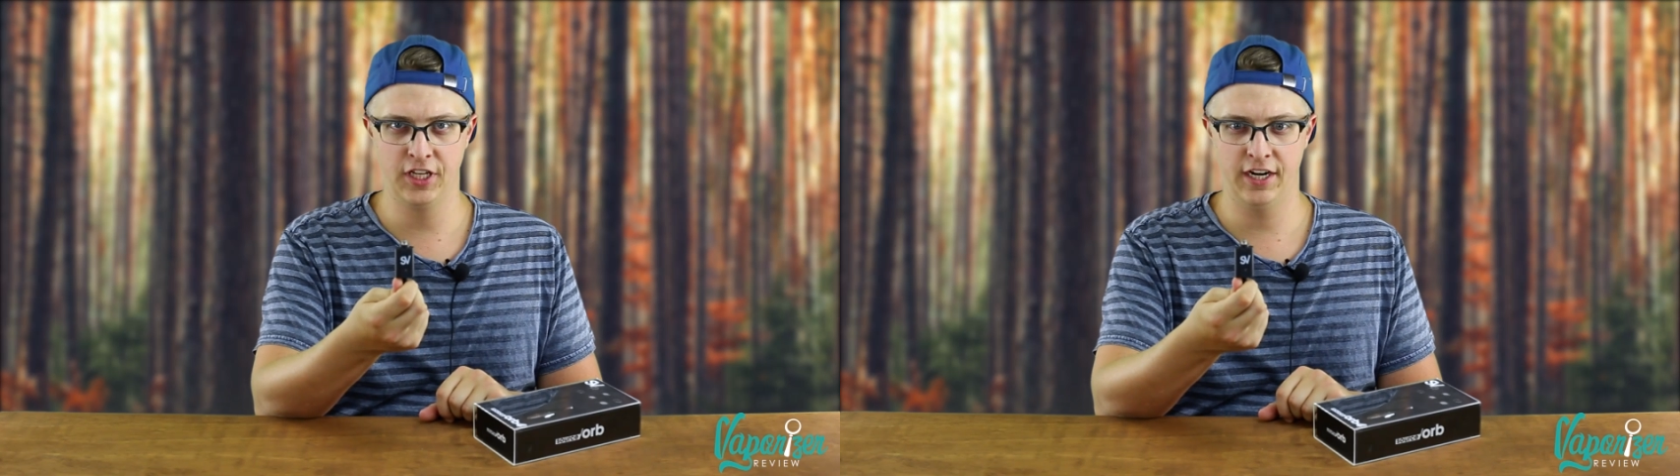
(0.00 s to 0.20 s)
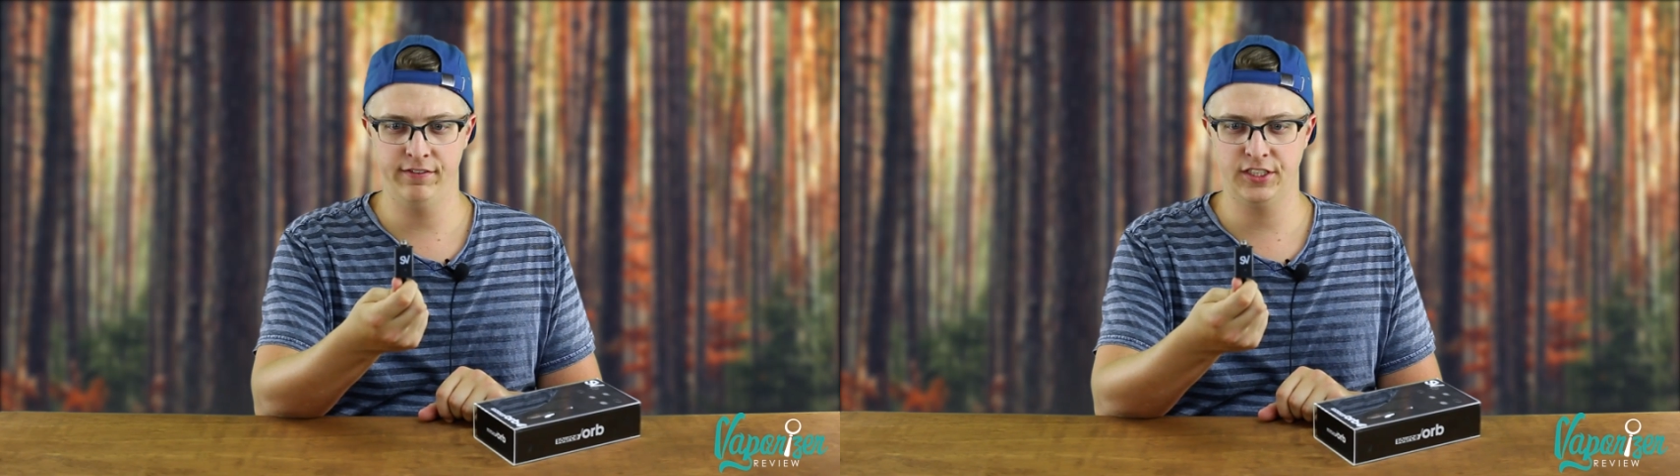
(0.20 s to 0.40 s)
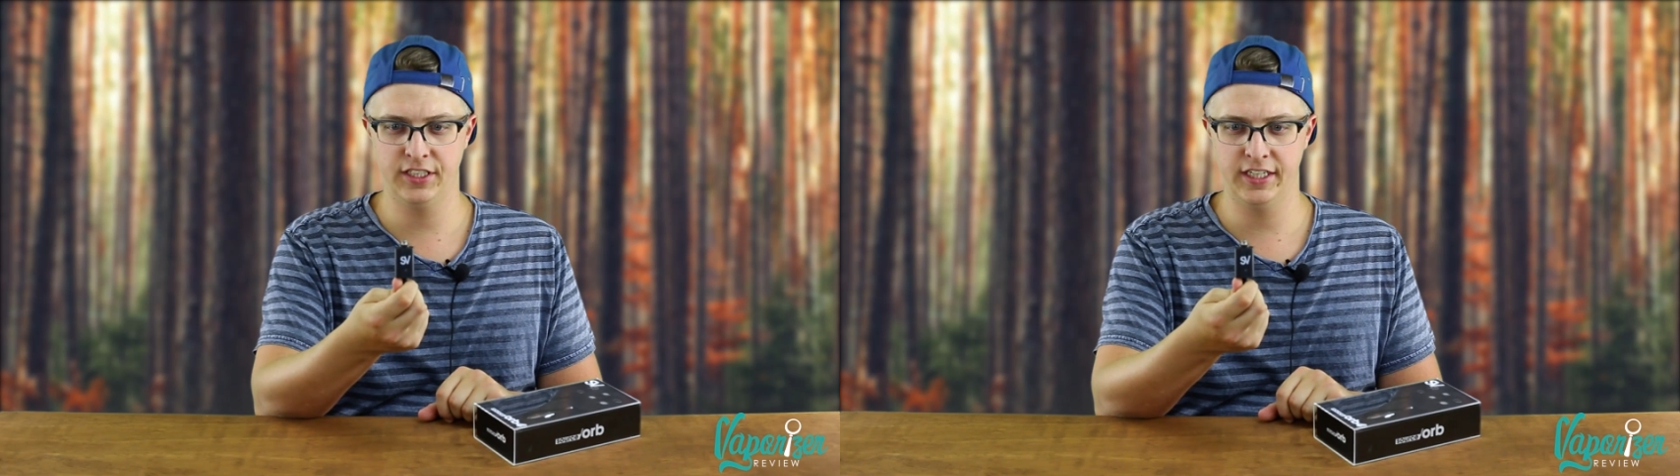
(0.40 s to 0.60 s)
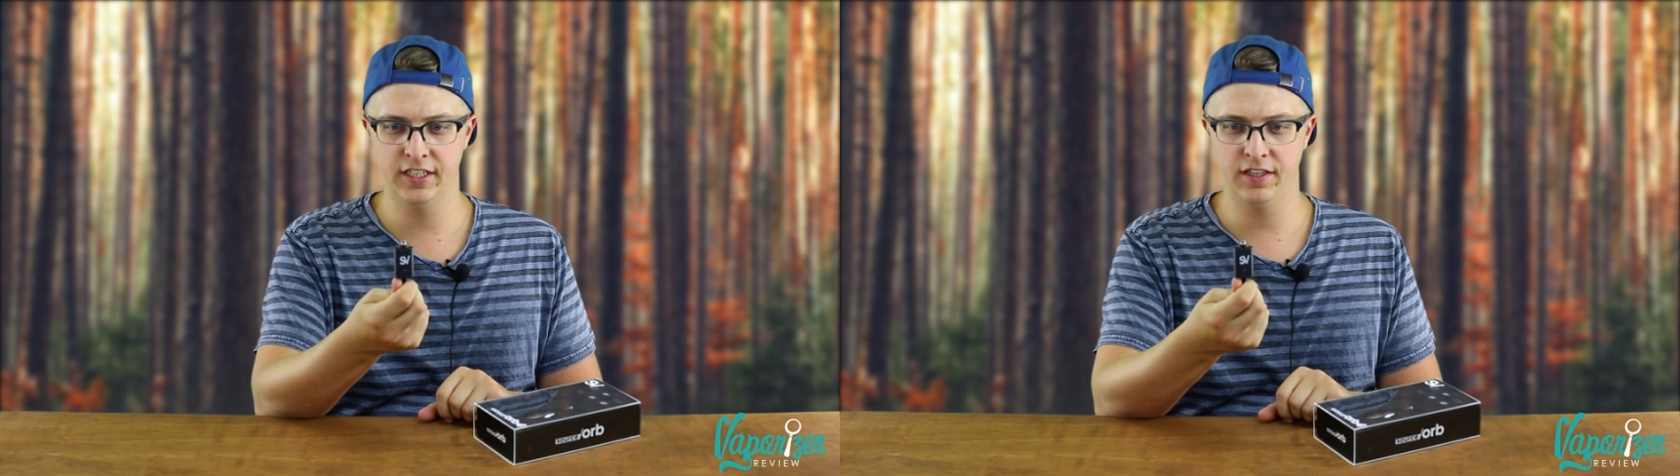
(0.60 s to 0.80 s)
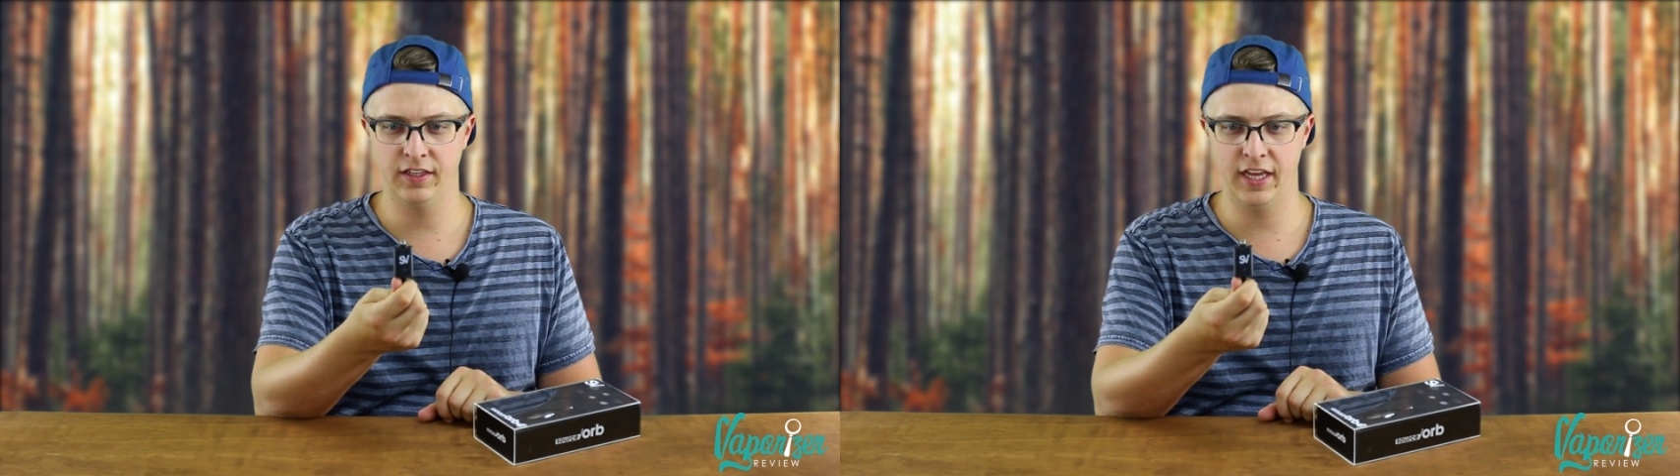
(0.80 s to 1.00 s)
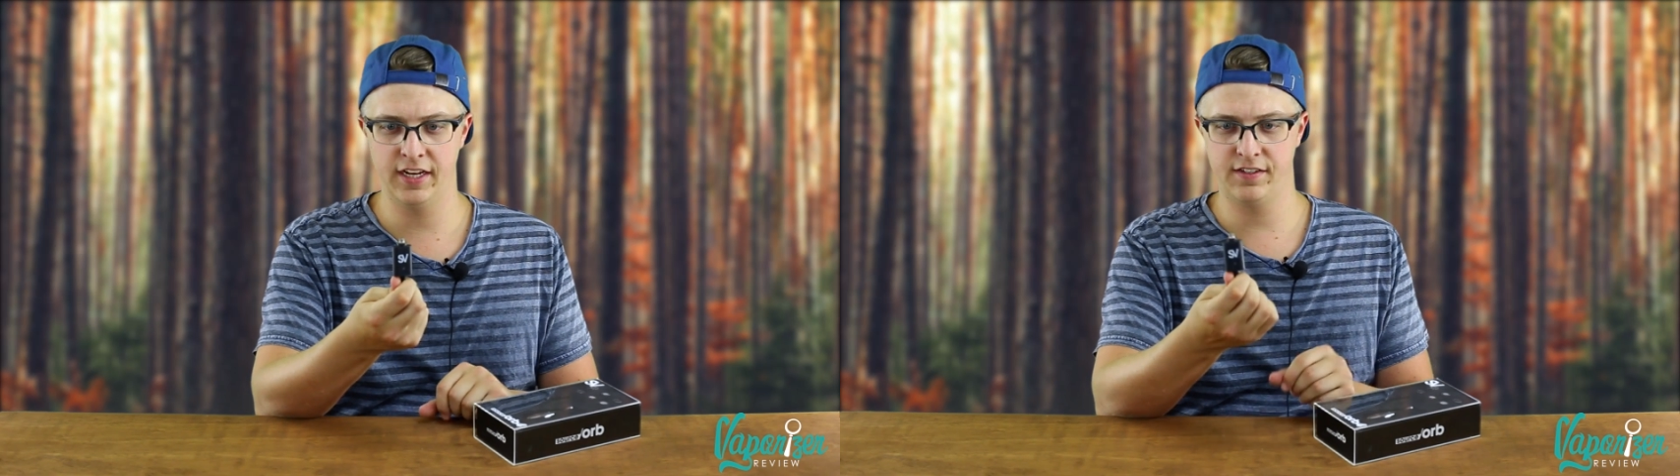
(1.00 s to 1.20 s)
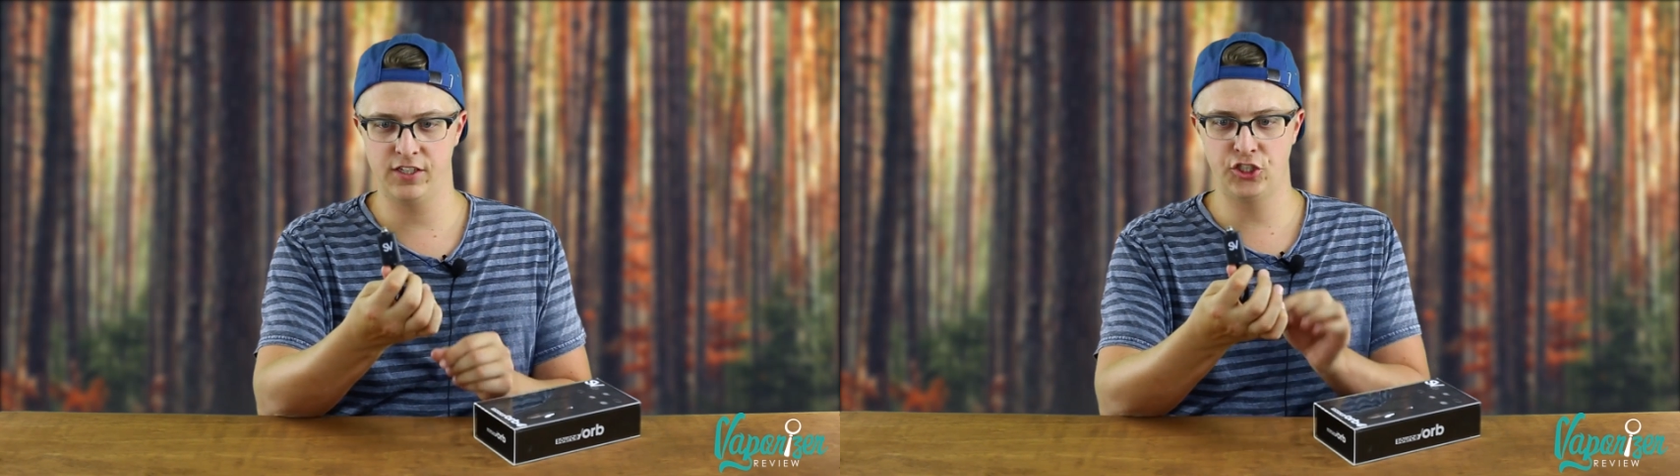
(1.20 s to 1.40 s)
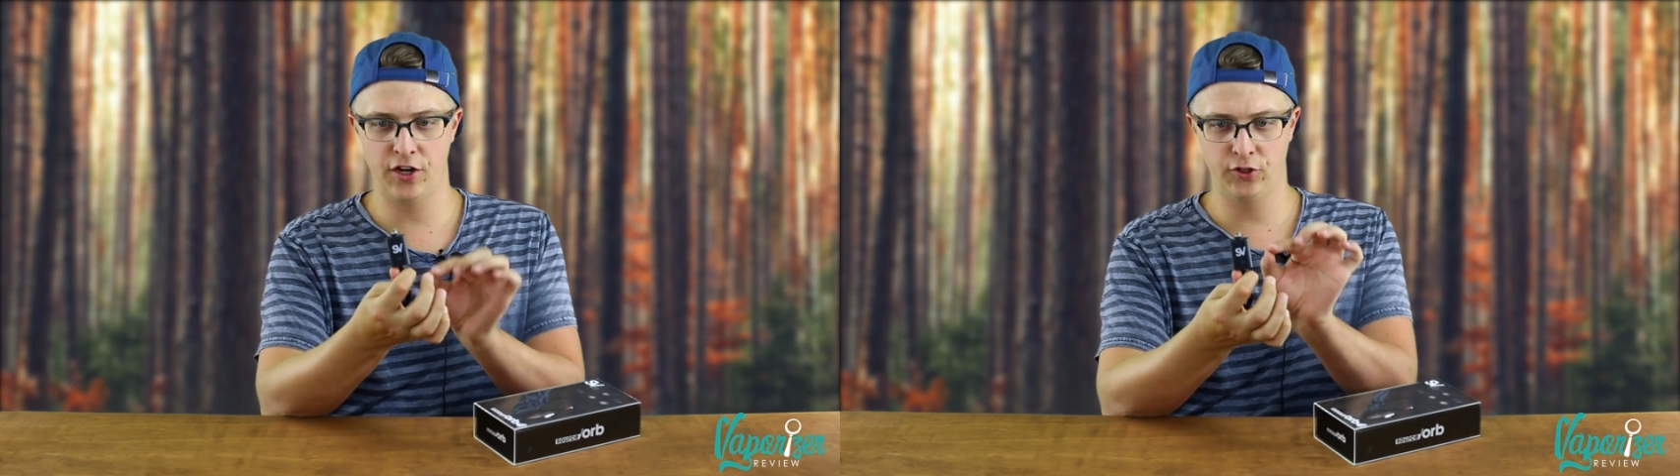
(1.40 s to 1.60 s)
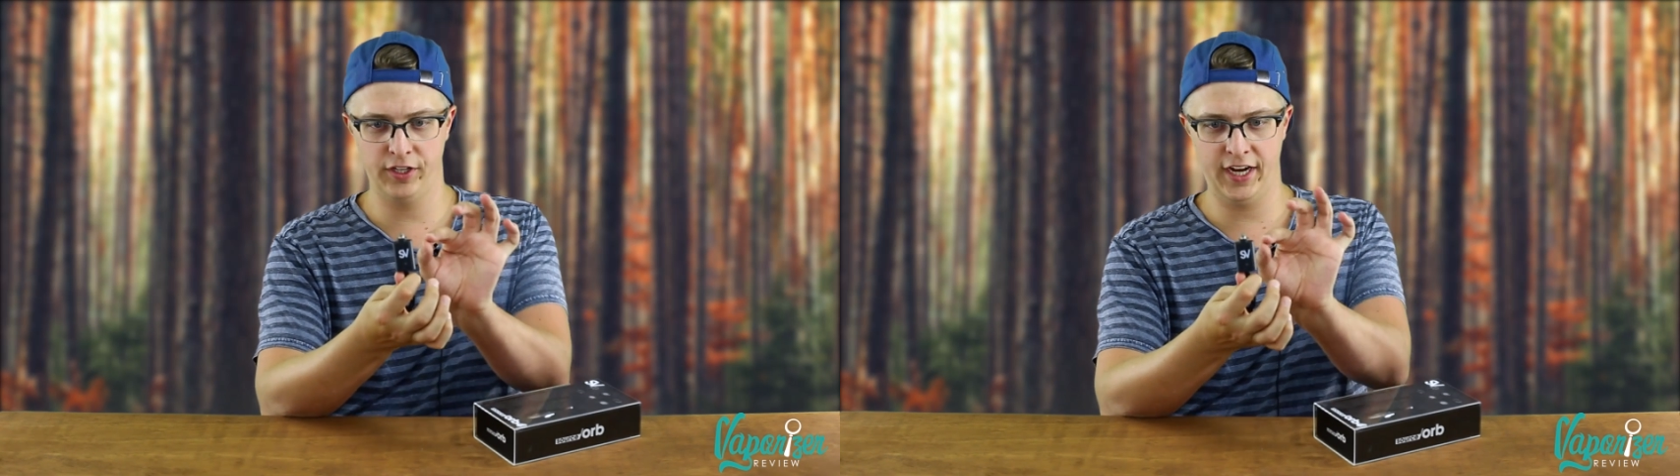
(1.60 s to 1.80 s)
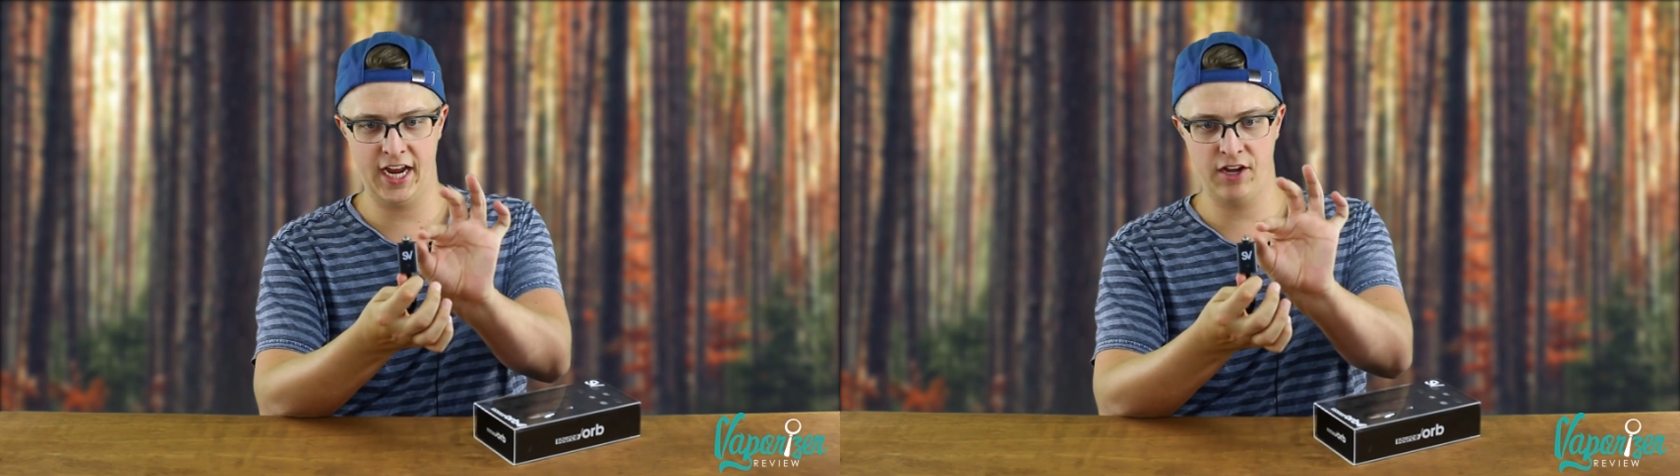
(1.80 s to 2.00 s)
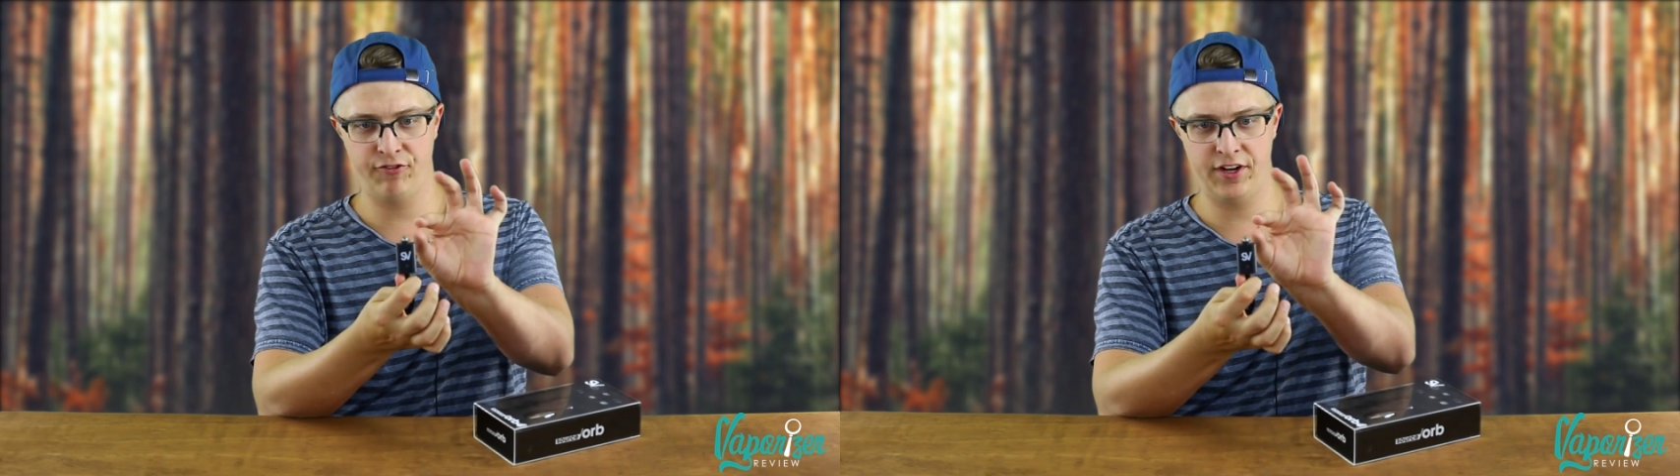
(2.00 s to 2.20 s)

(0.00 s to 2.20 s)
that I've seen that generally have